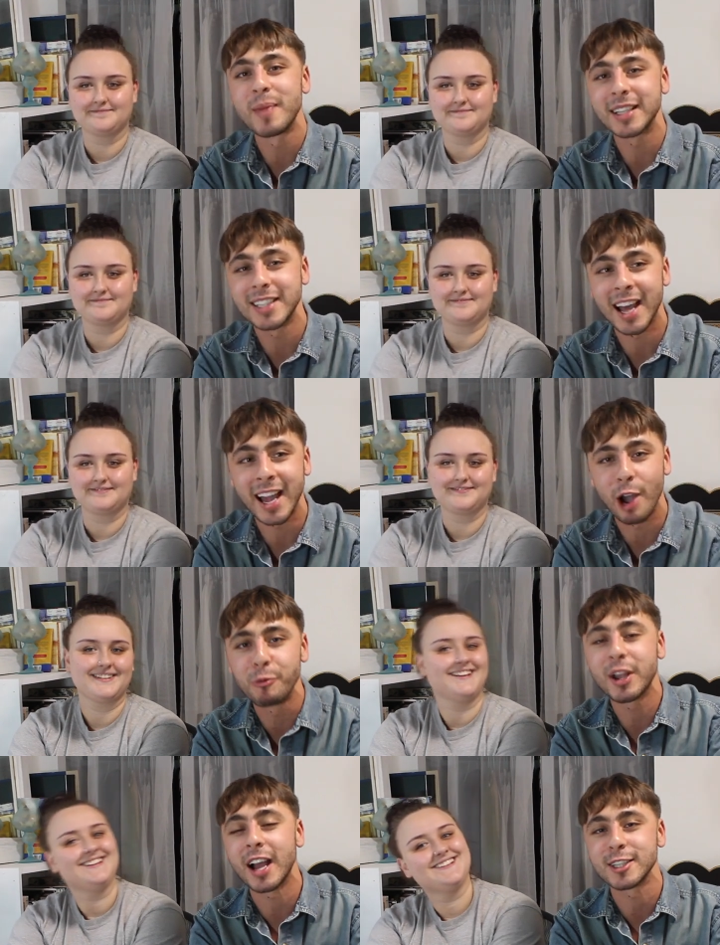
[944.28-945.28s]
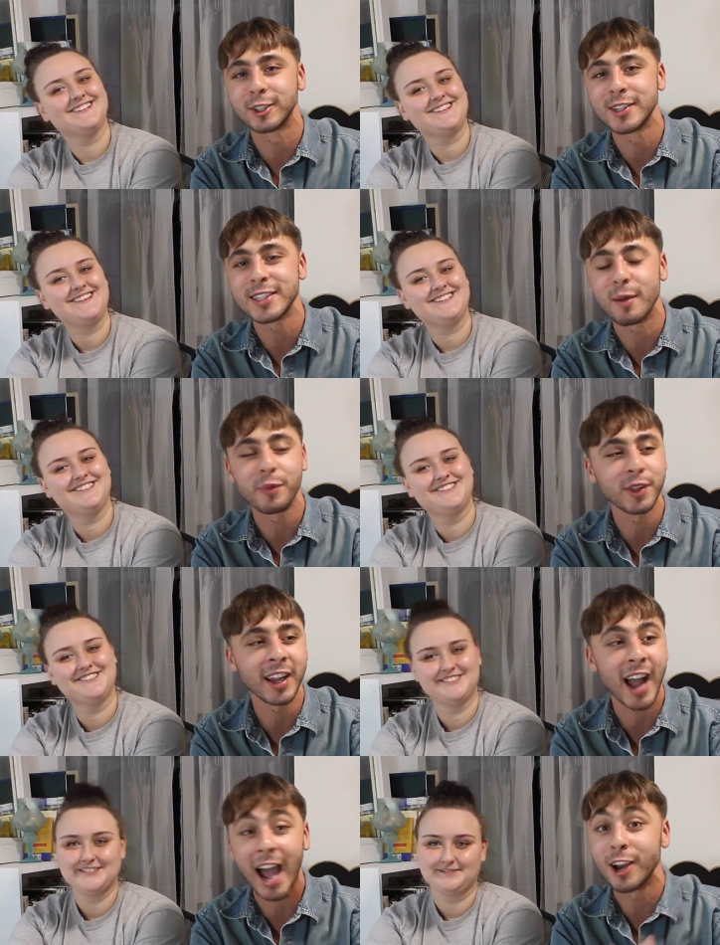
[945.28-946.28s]
Speaker 1: Migs and I. I hope you guys learned
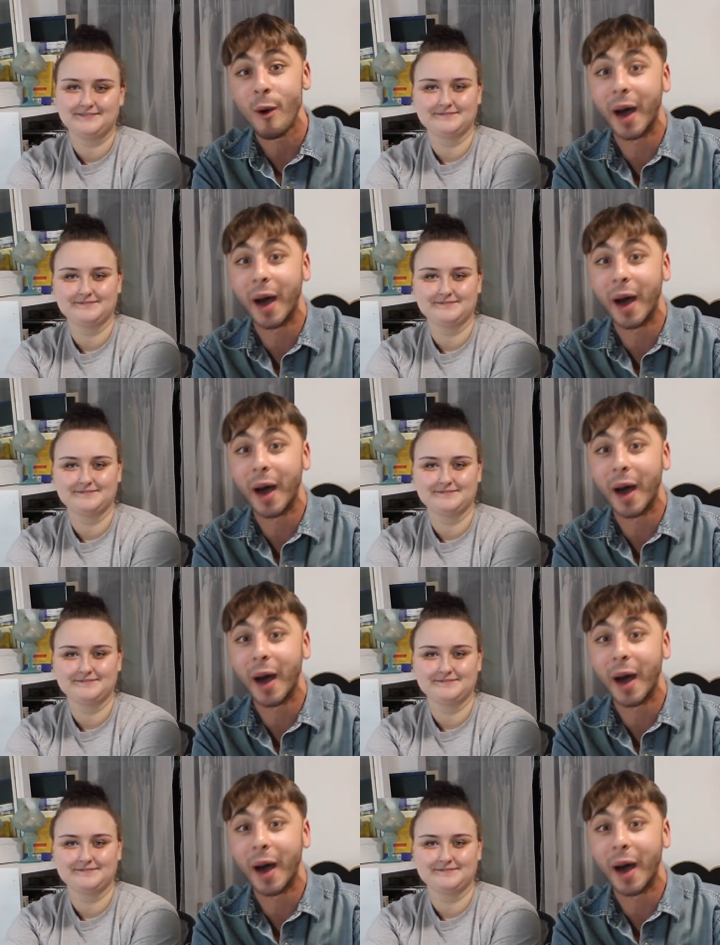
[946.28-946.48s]
something. I know